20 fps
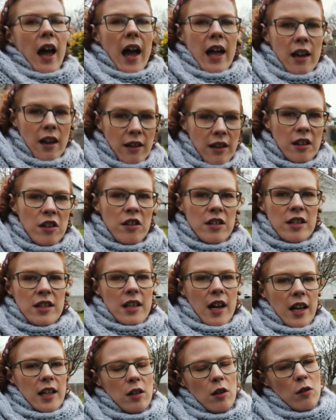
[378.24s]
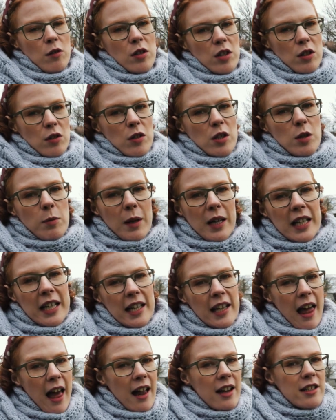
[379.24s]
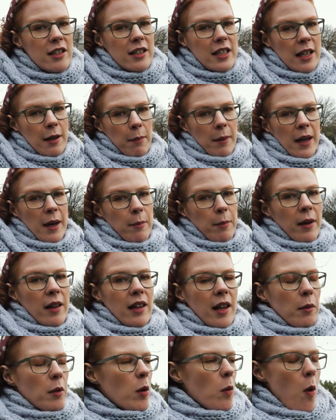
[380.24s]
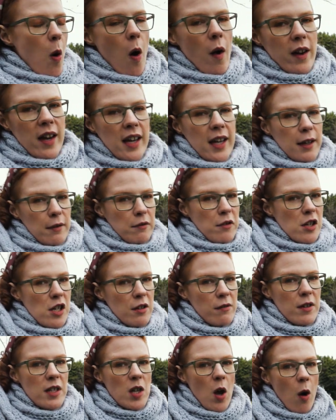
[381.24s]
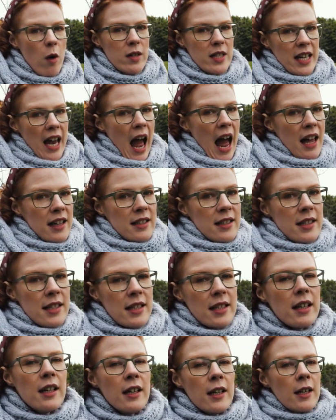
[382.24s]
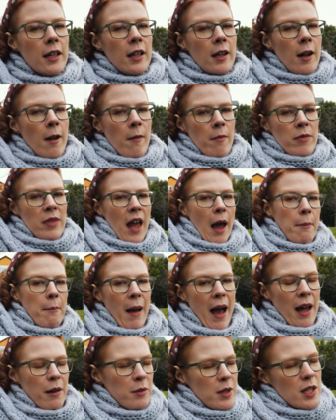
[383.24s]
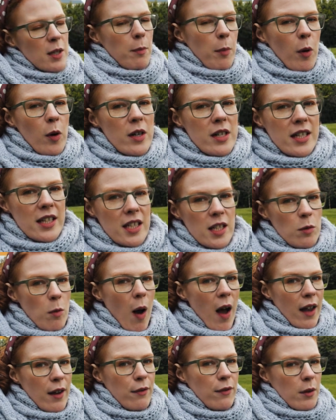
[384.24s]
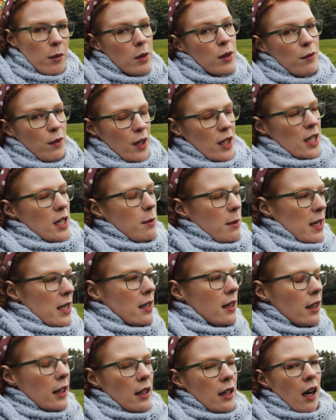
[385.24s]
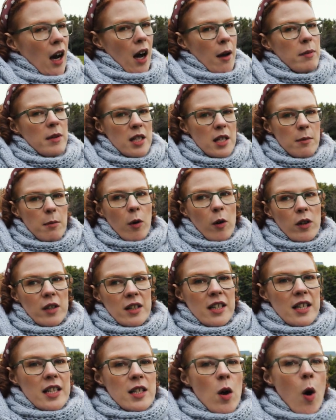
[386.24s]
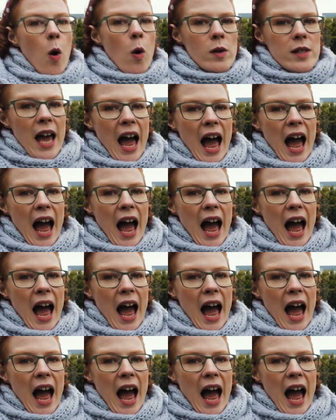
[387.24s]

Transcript: and on another side note, those sweet little elderly people that were walking in front of us holding hands that man was supporting his wife It was very sweet. I was supporting his old